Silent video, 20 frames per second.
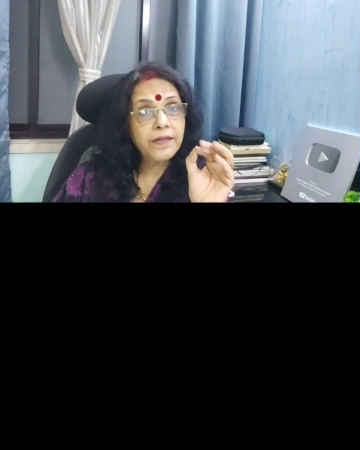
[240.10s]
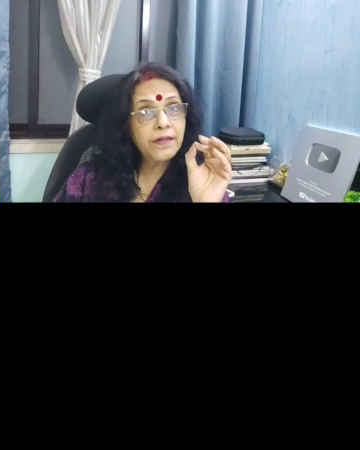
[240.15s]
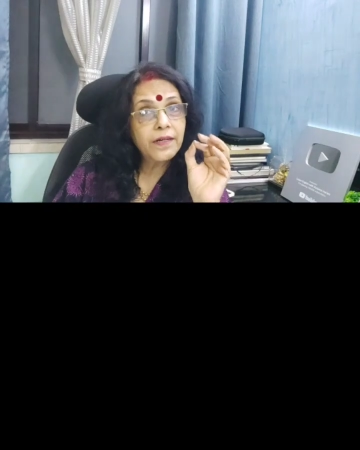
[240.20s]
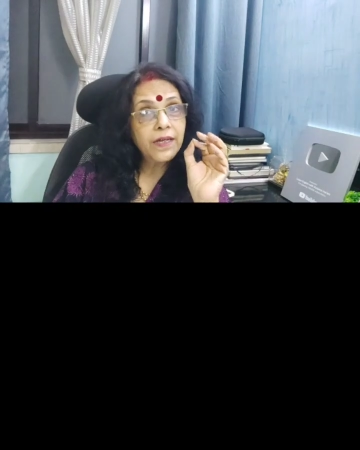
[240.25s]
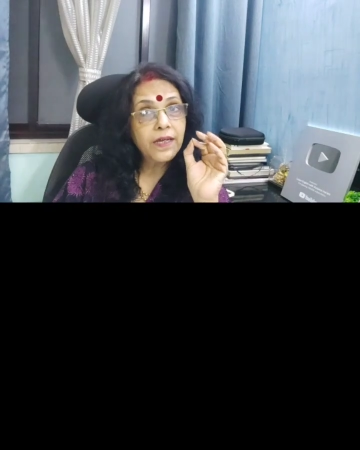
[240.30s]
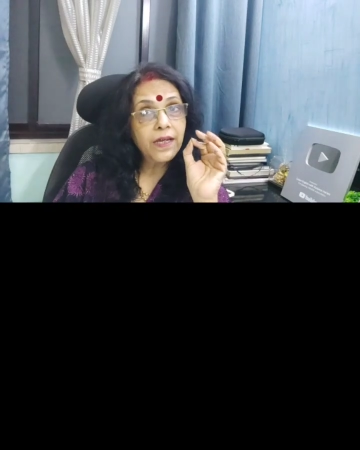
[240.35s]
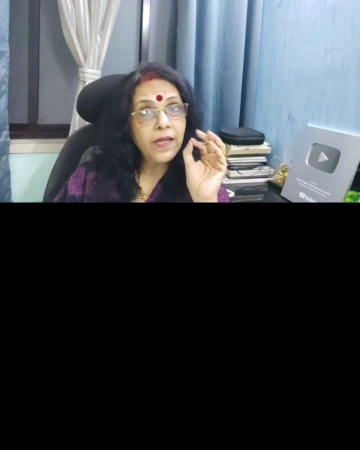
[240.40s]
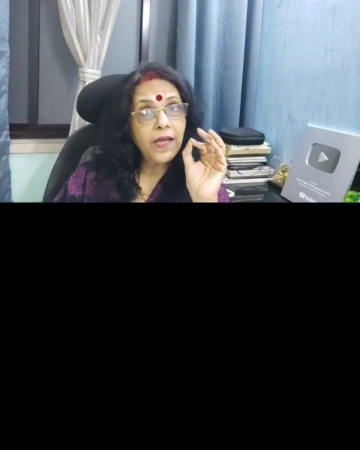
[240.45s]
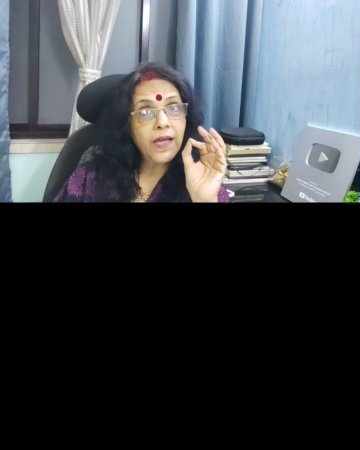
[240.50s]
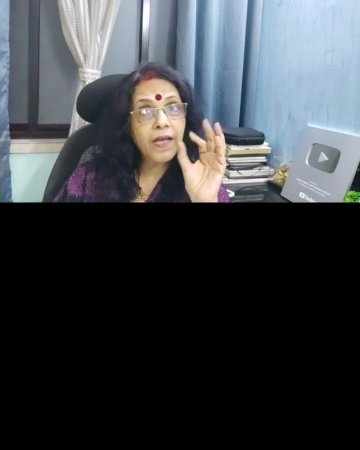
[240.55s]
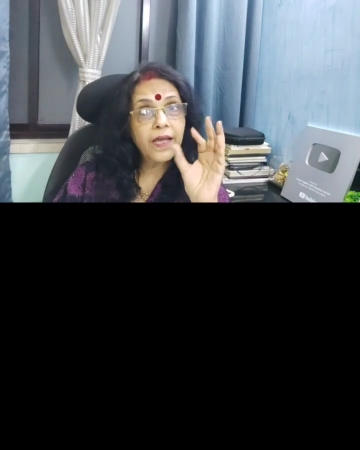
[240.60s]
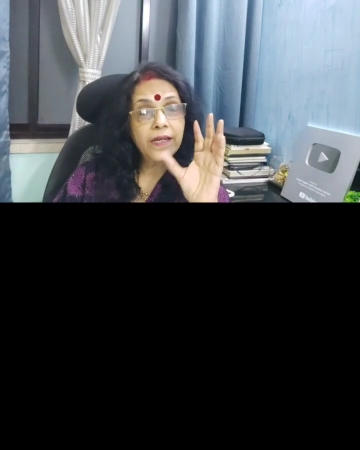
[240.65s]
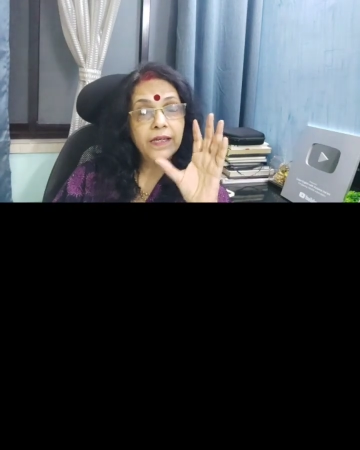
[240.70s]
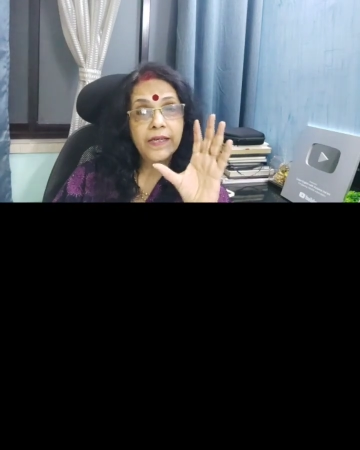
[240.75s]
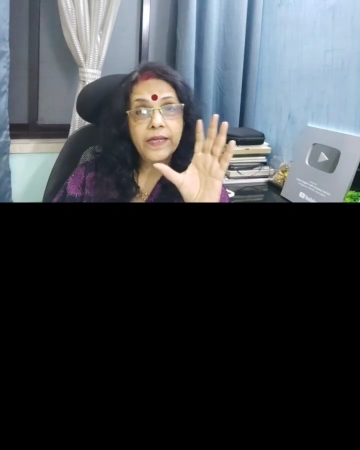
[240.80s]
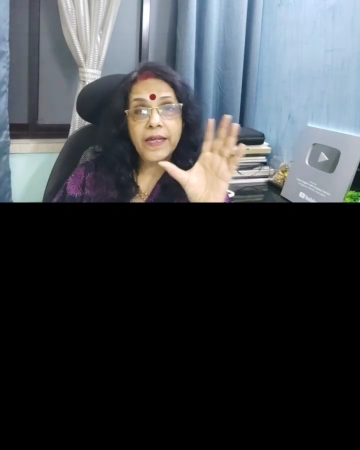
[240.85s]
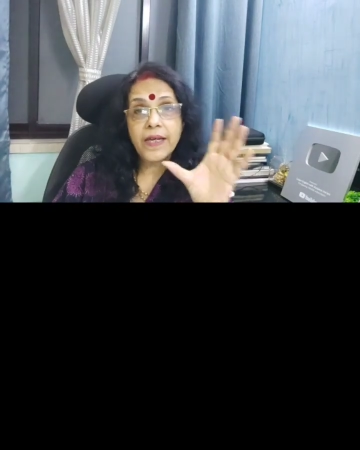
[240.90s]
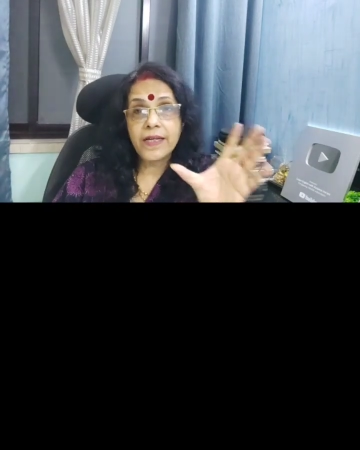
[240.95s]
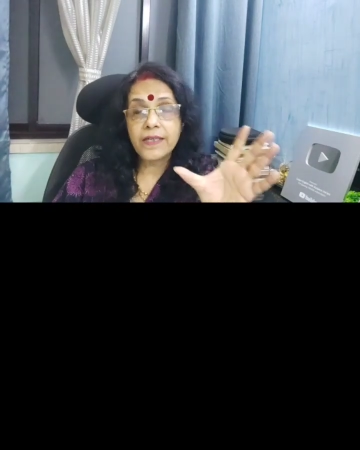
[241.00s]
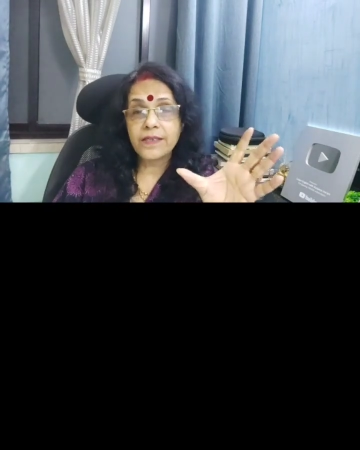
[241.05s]
tree, and
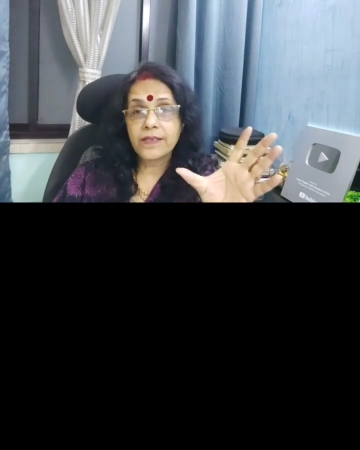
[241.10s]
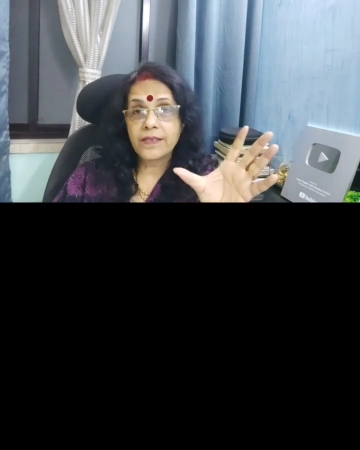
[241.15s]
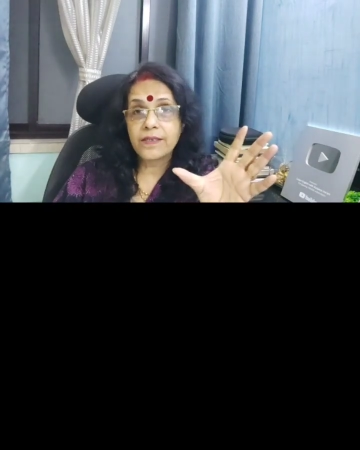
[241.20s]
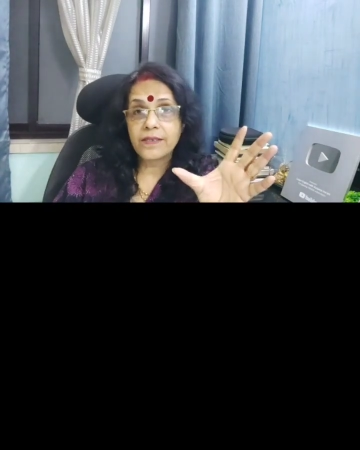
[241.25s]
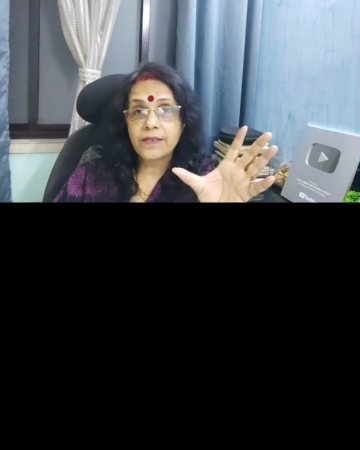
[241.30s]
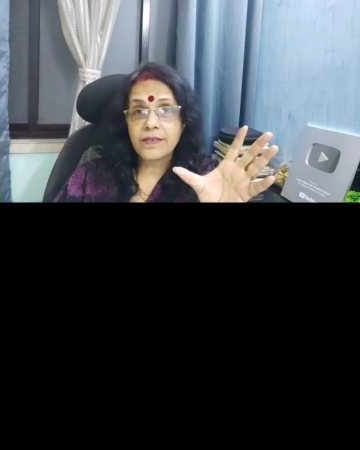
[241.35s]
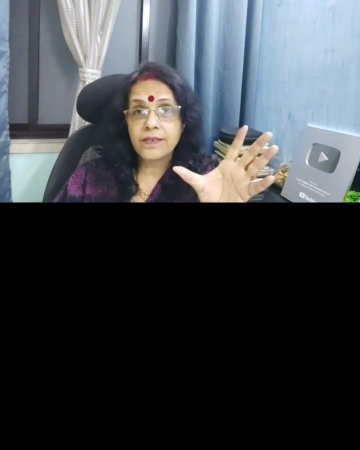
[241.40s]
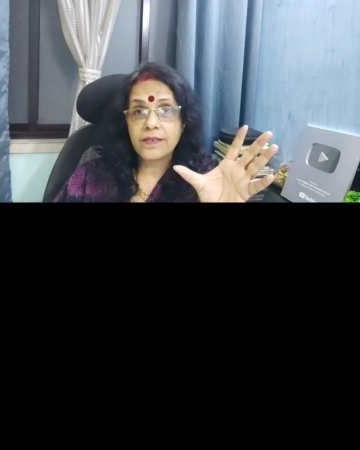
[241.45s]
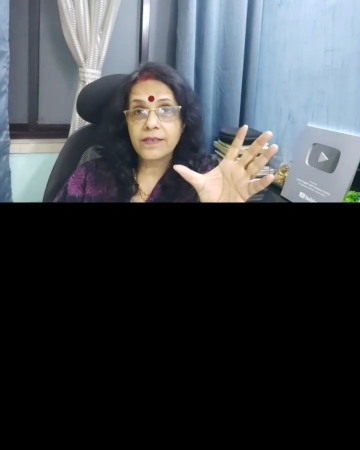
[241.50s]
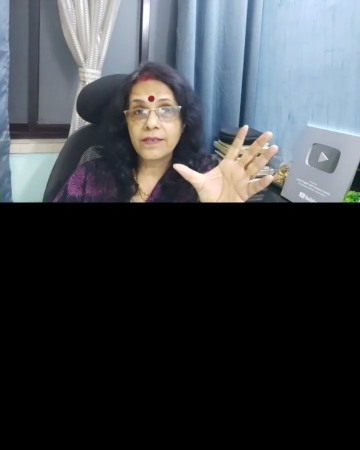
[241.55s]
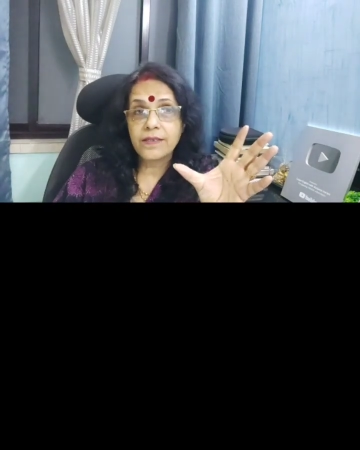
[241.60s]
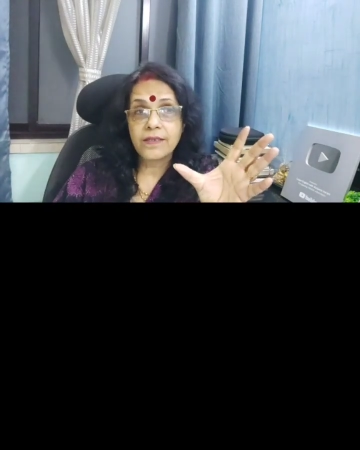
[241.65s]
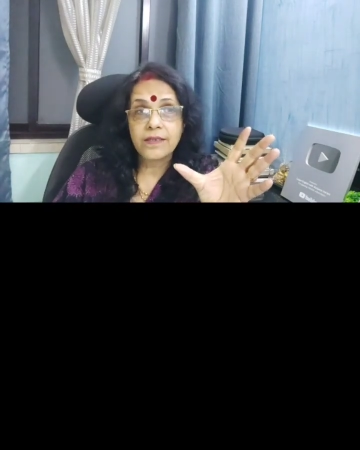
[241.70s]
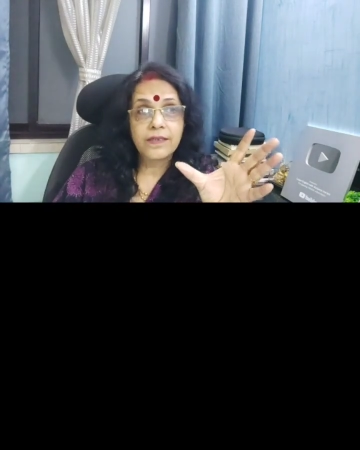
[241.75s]
yes,